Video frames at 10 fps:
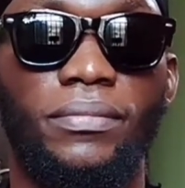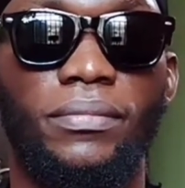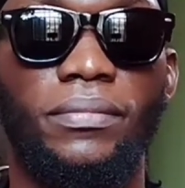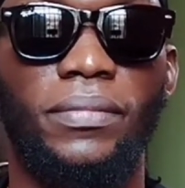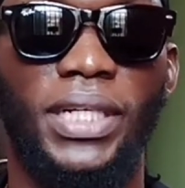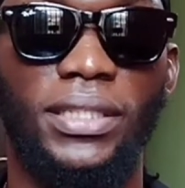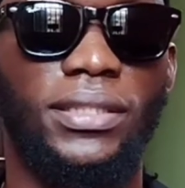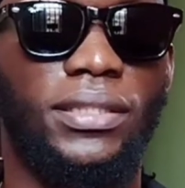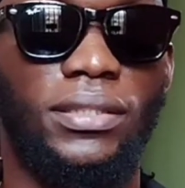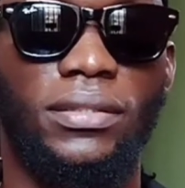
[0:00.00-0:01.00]

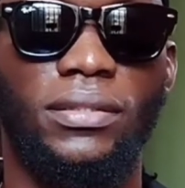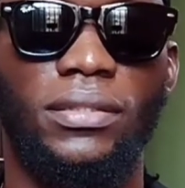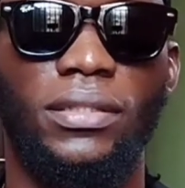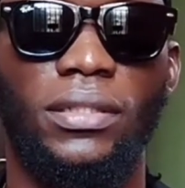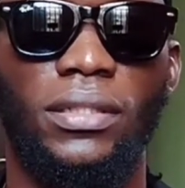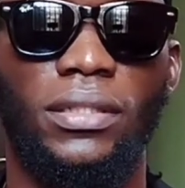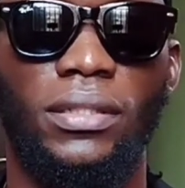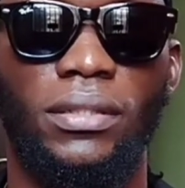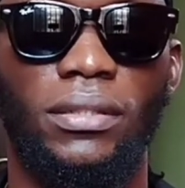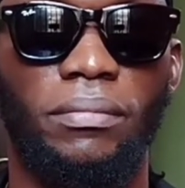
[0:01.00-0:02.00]
past
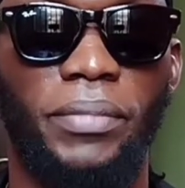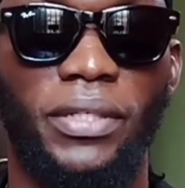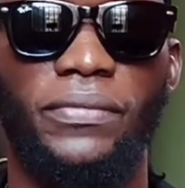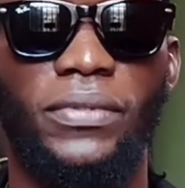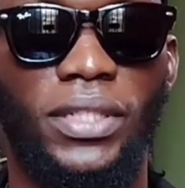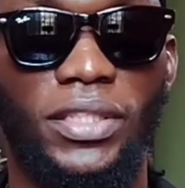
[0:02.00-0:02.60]
painful